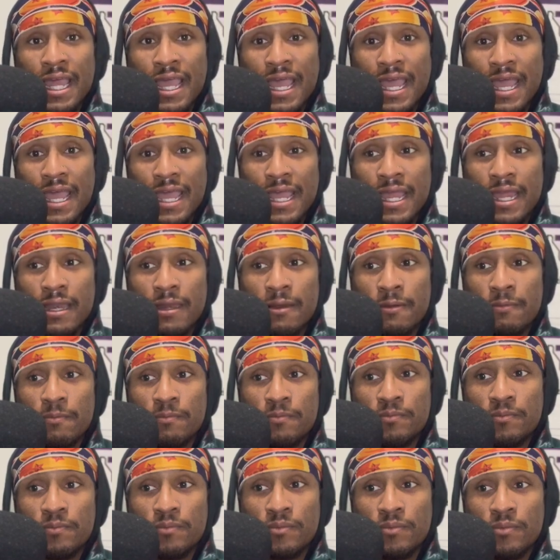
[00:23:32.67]
And
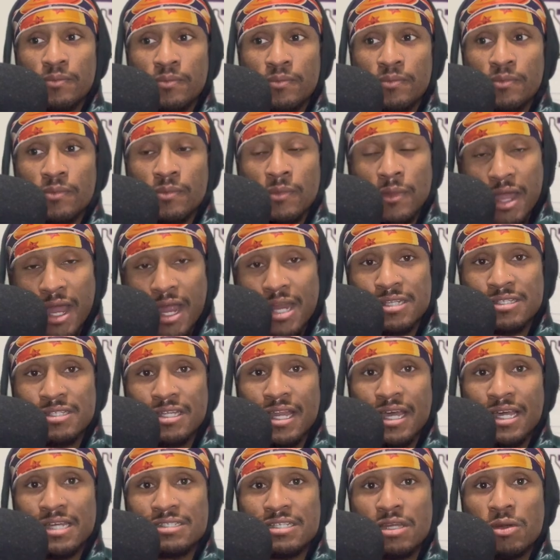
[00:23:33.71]
honestly,
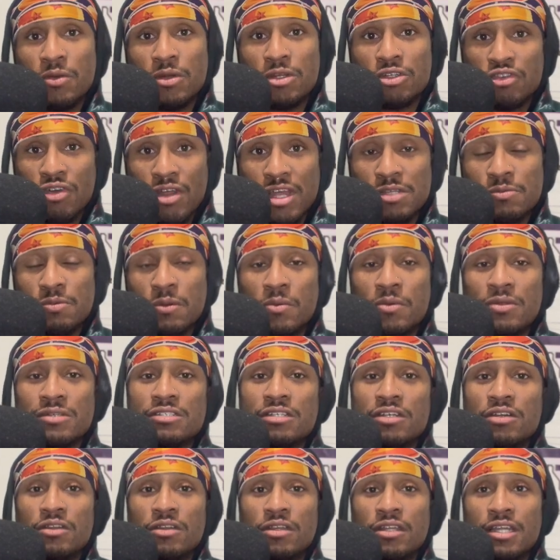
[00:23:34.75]
like I said, with trans people, it's
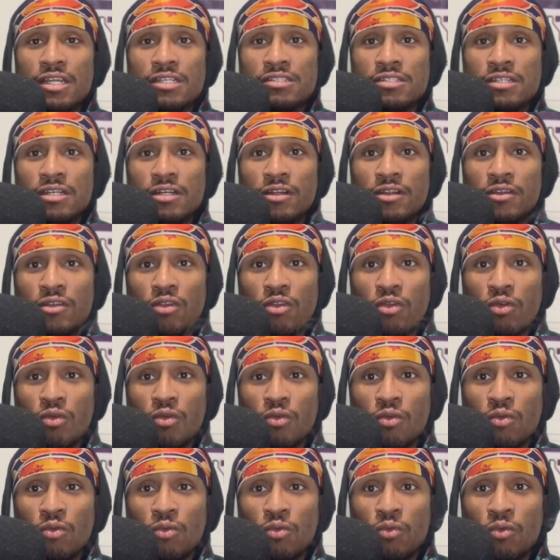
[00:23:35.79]
a
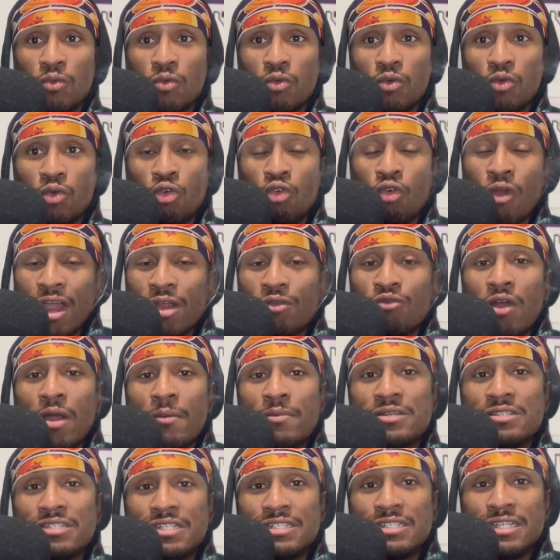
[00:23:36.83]
great
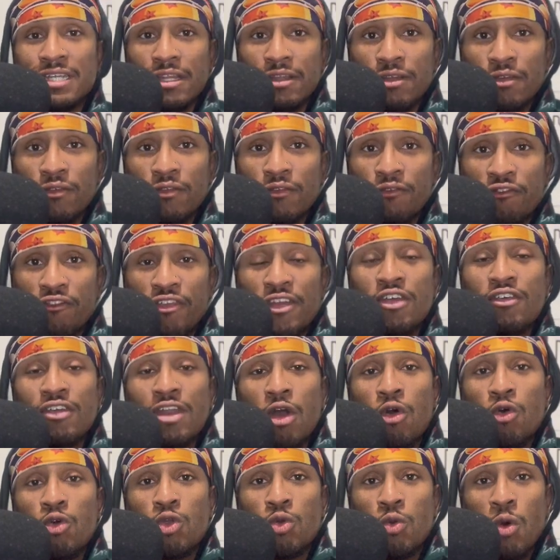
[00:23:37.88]
figuring
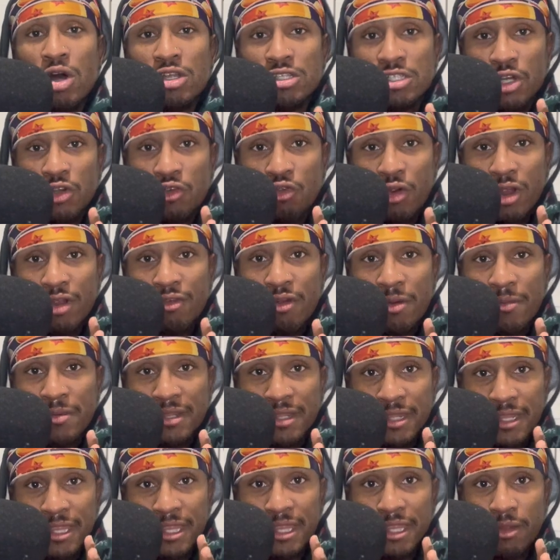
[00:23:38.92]
out who you are is a great,
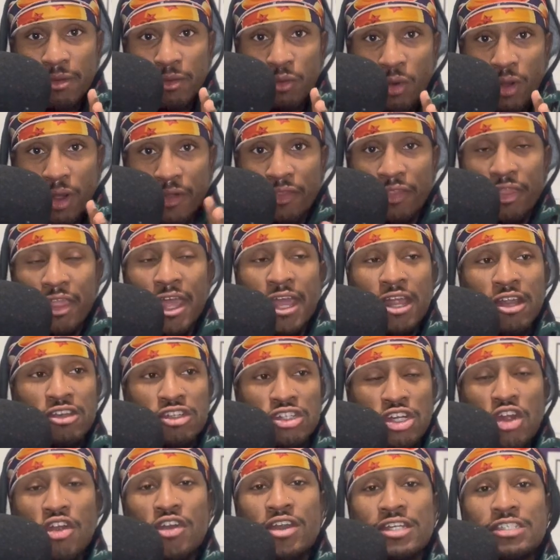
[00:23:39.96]
their
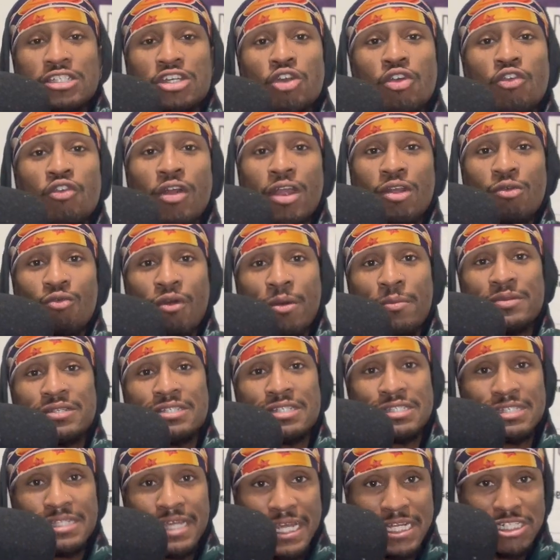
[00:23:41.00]
journey is a great
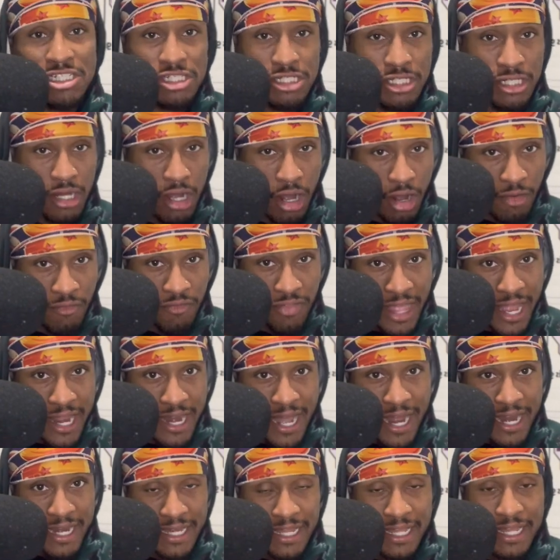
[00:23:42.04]
representation of that
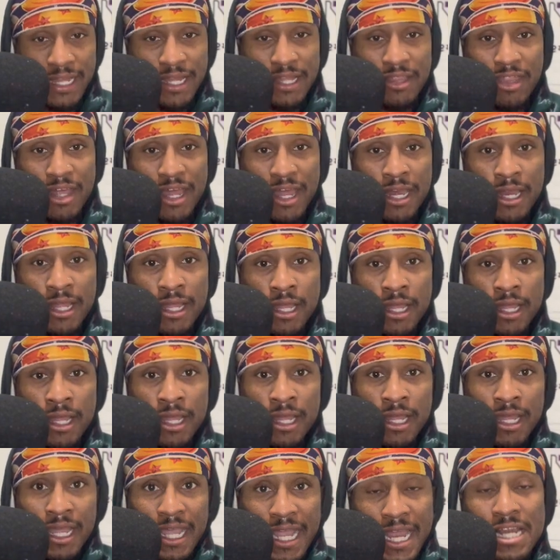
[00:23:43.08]
idea that
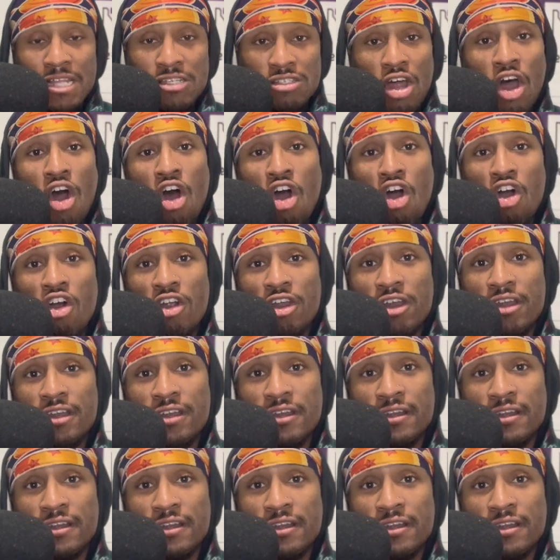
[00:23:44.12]
it is hard